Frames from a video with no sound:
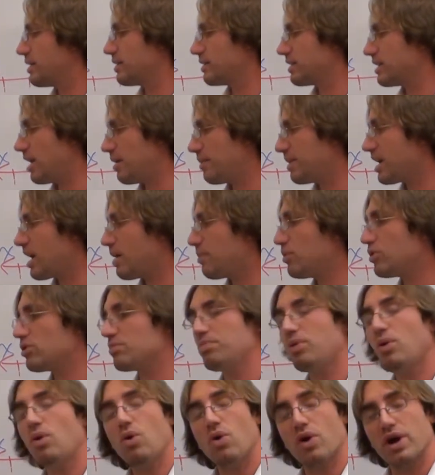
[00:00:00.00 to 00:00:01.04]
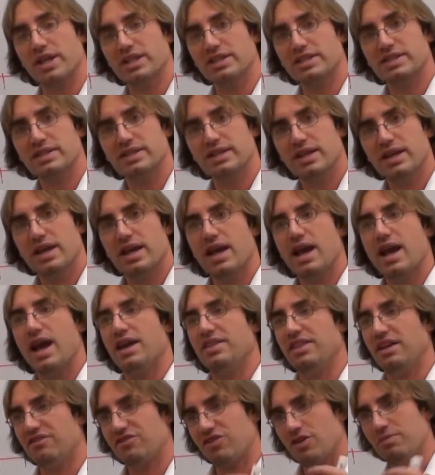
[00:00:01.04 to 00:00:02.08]
coming up with points,
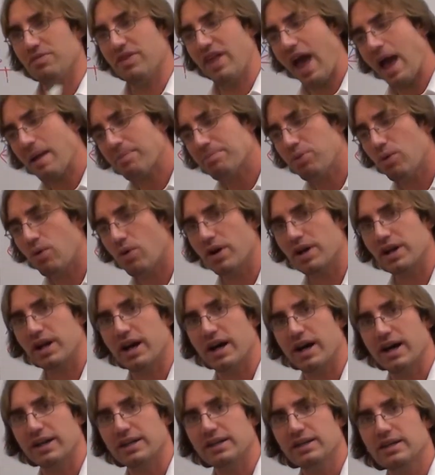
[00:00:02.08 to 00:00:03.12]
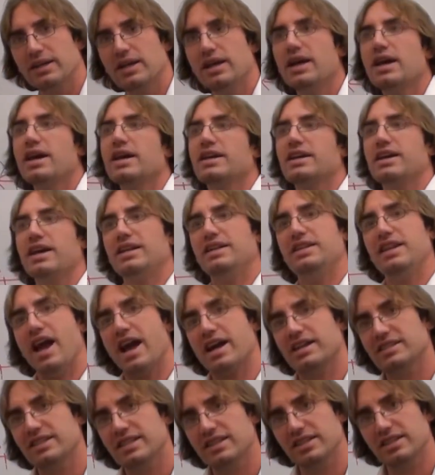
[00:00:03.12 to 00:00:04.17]
and then from that point on,
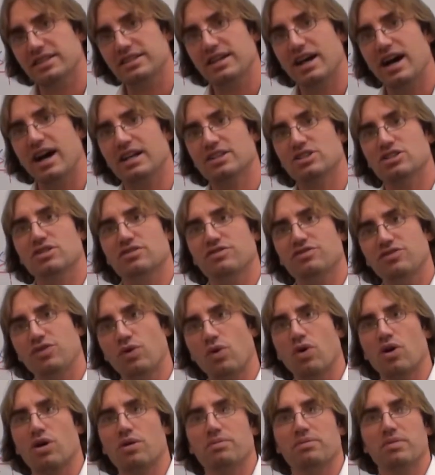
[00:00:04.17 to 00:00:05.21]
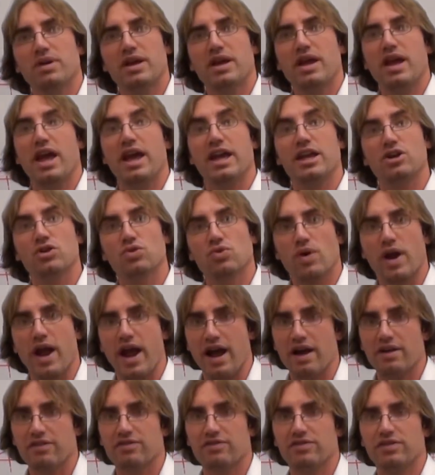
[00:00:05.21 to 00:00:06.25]
connecting the dots to form a
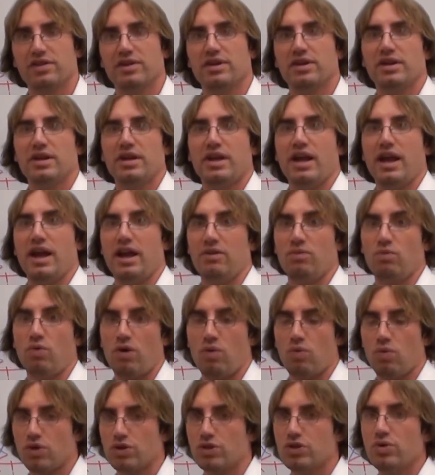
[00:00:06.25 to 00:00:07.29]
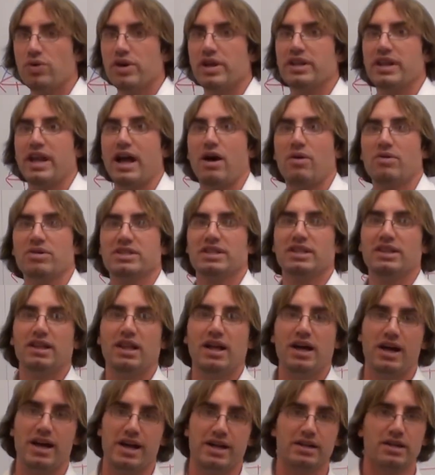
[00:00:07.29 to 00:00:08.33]
graph. And what we're doing now is a
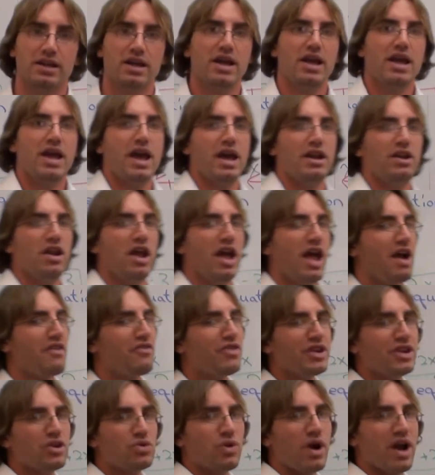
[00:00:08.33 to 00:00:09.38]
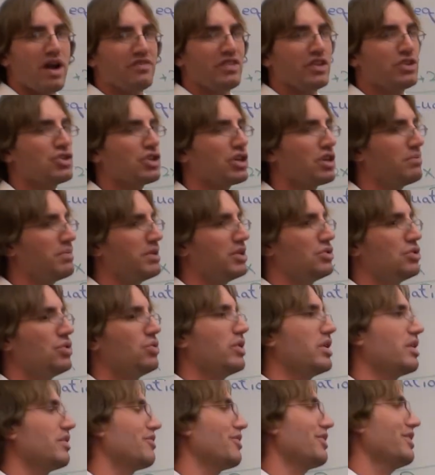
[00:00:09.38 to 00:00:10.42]
line. And every graph that you're going to be
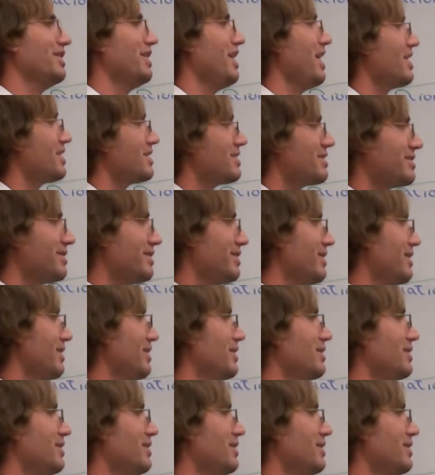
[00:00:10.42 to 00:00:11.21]
doing for the next,